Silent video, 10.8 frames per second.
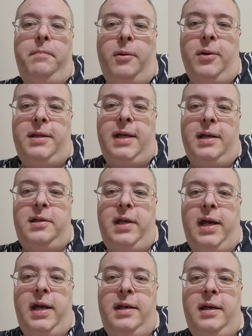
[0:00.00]
with that
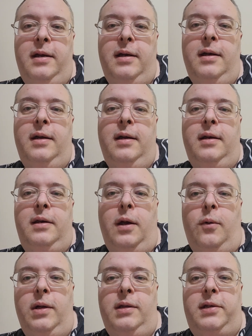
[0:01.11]
said, no
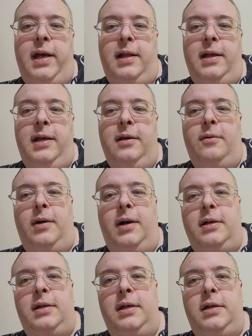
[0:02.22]
one's telling you to
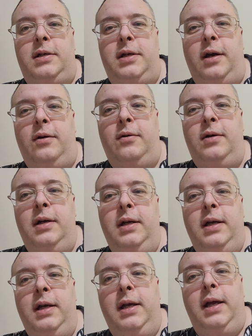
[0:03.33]
watch this show.
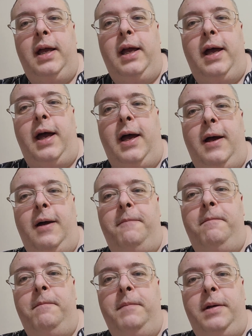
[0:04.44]

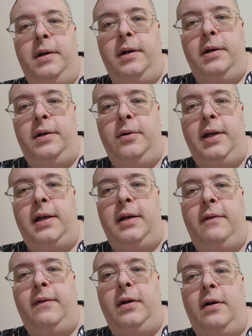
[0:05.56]
You're doing it
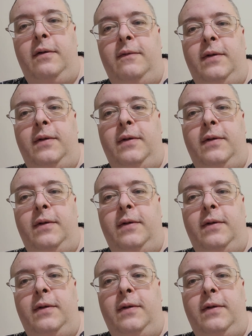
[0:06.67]
of your own